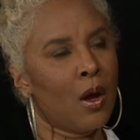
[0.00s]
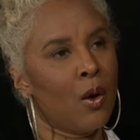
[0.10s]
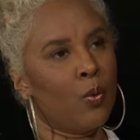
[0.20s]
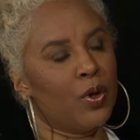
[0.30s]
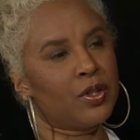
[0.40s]

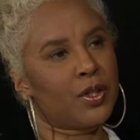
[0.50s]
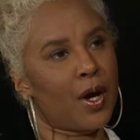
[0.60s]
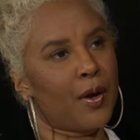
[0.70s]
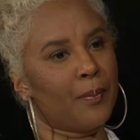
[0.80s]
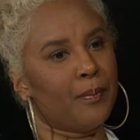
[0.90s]
which
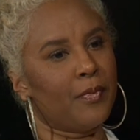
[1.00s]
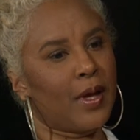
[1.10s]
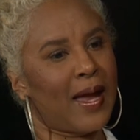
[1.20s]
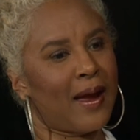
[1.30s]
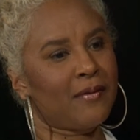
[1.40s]

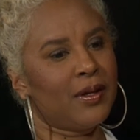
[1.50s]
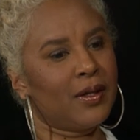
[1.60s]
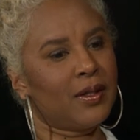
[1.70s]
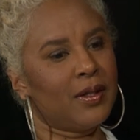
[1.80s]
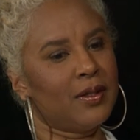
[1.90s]

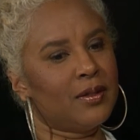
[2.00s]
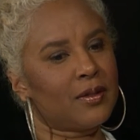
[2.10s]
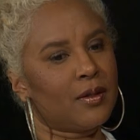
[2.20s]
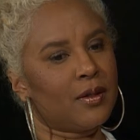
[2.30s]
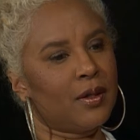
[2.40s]
Harriet is
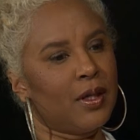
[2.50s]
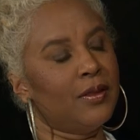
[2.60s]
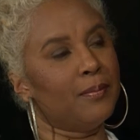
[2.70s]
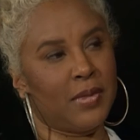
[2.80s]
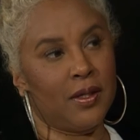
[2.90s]
in the
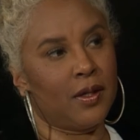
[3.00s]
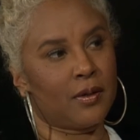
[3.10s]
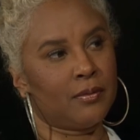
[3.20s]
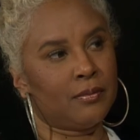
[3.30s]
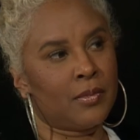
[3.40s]
media.
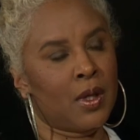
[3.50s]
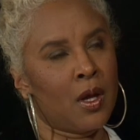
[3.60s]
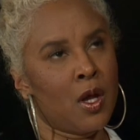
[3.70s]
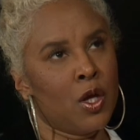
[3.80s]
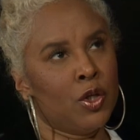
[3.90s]

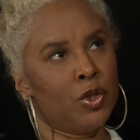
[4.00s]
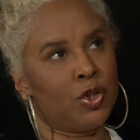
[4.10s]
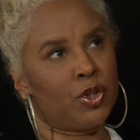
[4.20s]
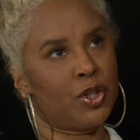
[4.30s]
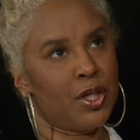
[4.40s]

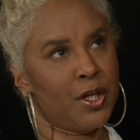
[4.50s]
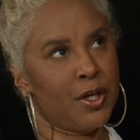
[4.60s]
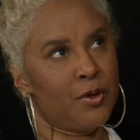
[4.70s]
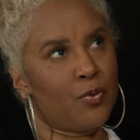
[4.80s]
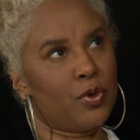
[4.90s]

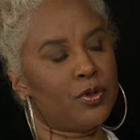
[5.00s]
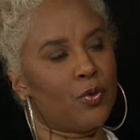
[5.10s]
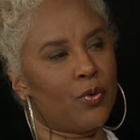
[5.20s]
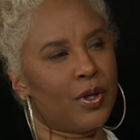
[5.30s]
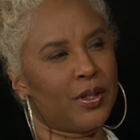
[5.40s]
She was the
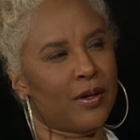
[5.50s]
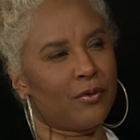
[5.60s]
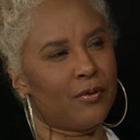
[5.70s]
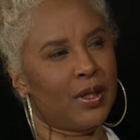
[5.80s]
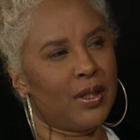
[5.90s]
one that
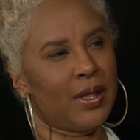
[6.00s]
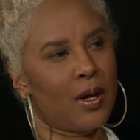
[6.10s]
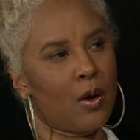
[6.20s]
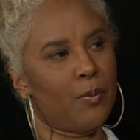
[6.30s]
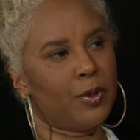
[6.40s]
really
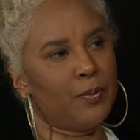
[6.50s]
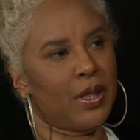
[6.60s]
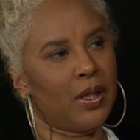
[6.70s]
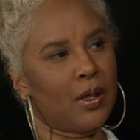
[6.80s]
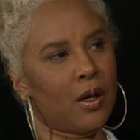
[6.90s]
helped
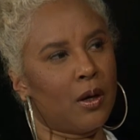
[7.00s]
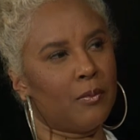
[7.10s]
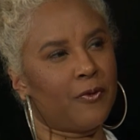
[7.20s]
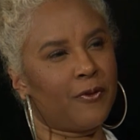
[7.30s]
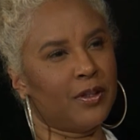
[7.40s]
me
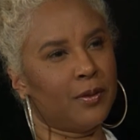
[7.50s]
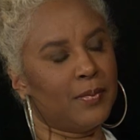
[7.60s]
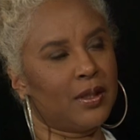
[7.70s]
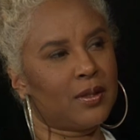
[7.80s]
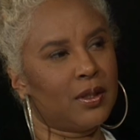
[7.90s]

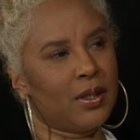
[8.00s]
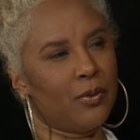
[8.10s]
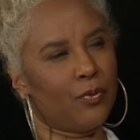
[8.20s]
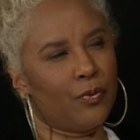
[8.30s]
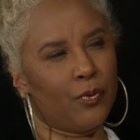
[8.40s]
fundamentally
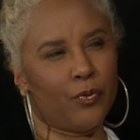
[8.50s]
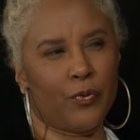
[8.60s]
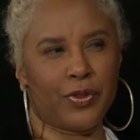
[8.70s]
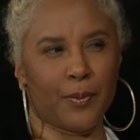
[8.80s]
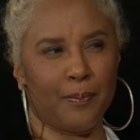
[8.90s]

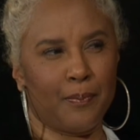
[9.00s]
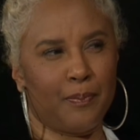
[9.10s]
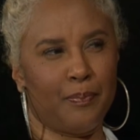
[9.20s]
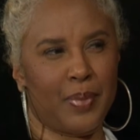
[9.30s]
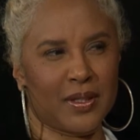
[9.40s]
with the
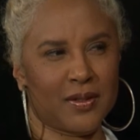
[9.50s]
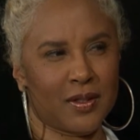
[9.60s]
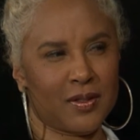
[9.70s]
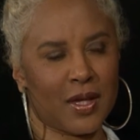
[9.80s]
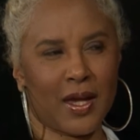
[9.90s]
business
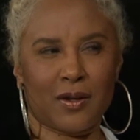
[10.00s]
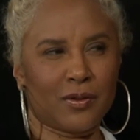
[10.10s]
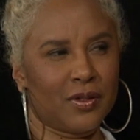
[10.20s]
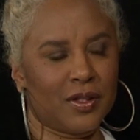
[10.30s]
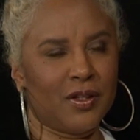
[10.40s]
side. I
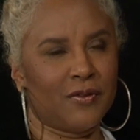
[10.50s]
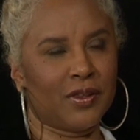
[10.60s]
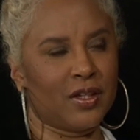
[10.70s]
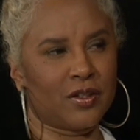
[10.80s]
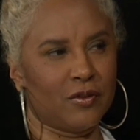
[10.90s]
don't even
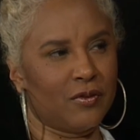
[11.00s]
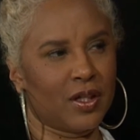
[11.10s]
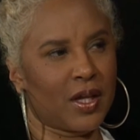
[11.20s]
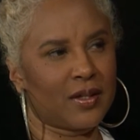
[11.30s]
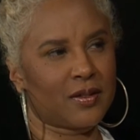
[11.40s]
think she
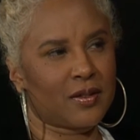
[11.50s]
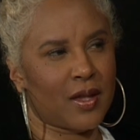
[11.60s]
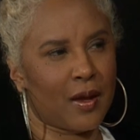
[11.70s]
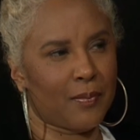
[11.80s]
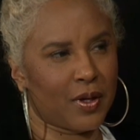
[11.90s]
realizes that,
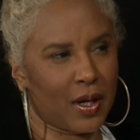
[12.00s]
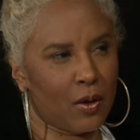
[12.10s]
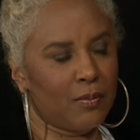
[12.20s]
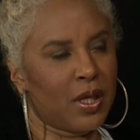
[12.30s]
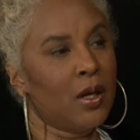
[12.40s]
but helped me